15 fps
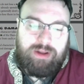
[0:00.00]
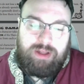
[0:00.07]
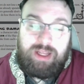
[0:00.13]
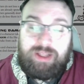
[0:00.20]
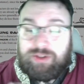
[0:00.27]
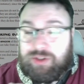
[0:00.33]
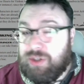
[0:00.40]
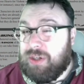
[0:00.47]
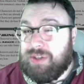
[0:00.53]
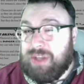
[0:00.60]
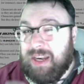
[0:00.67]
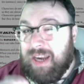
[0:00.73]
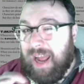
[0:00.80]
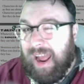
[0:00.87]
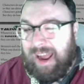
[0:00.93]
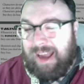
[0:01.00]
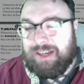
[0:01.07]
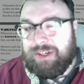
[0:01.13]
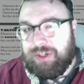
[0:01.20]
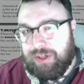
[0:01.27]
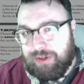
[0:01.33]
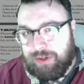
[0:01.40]
It's just an
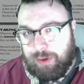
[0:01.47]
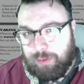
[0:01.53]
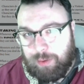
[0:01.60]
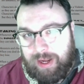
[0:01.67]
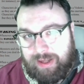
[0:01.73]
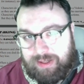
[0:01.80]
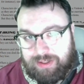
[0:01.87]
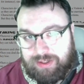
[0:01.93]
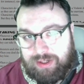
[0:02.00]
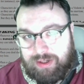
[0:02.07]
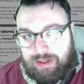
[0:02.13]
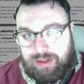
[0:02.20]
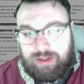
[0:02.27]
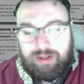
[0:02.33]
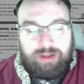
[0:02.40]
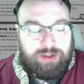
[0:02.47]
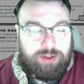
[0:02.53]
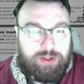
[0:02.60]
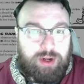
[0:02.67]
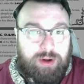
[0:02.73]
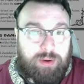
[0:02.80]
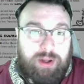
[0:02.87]
action to rest.
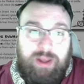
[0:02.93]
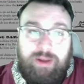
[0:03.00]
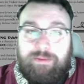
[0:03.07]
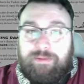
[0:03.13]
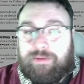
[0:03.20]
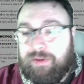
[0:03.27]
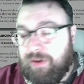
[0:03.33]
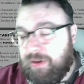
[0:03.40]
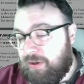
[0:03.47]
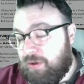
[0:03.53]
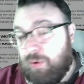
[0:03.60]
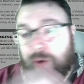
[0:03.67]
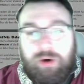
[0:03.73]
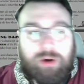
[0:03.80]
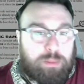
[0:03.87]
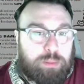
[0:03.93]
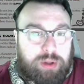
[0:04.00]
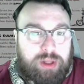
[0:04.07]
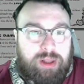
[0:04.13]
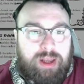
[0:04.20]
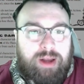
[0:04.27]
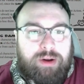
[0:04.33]
So if you are
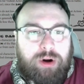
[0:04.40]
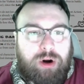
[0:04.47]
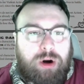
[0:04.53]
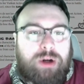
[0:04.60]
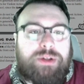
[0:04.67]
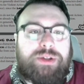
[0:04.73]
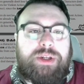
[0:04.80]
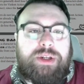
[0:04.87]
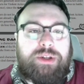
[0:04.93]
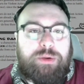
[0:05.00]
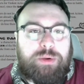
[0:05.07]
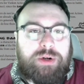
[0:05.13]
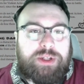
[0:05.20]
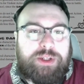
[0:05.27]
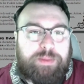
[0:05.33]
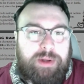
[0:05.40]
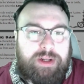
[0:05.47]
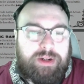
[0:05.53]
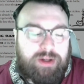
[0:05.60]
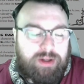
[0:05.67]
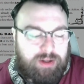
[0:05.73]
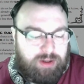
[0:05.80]
completely out of hearts and you want to
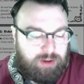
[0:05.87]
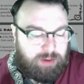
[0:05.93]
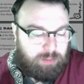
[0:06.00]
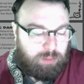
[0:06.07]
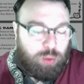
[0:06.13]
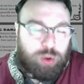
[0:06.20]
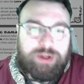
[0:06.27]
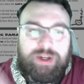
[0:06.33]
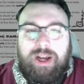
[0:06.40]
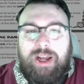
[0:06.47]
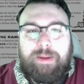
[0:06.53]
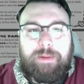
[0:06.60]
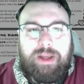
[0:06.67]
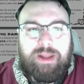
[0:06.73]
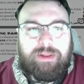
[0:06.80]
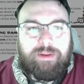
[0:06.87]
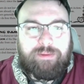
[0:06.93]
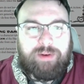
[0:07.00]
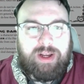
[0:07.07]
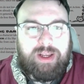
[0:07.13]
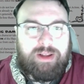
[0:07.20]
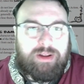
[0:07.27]
spend more time in the
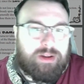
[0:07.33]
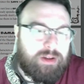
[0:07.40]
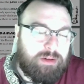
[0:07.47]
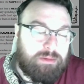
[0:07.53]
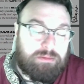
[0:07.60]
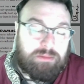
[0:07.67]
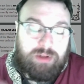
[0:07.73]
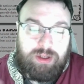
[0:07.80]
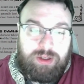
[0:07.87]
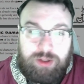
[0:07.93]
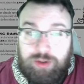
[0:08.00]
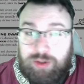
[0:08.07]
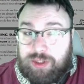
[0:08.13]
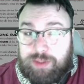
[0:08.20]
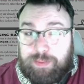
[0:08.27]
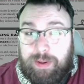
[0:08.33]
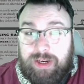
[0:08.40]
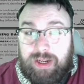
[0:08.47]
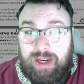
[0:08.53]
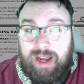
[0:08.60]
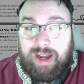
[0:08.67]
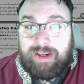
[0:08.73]
fight, you just
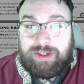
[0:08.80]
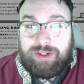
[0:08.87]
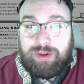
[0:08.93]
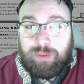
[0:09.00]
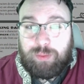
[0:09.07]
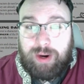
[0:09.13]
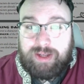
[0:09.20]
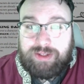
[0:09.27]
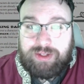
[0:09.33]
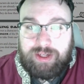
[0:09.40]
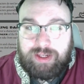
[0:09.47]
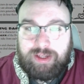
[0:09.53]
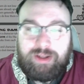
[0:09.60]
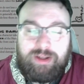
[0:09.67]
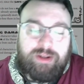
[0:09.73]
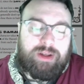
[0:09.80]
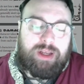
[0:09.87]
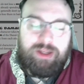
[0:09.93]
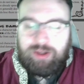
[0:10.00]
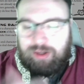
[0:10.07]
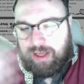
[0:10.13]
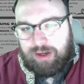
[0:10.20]
spend an action resting
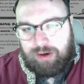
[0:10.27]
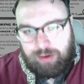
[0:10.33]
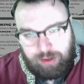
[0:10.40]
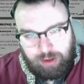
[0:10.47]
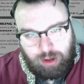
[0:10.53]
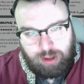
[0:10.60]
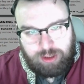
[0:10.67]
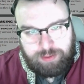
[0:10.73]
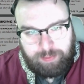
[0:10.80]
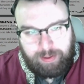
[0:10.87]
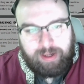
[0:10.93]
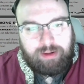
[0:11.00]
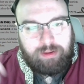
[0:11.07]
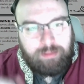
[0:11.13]
and you gain all your hearts back.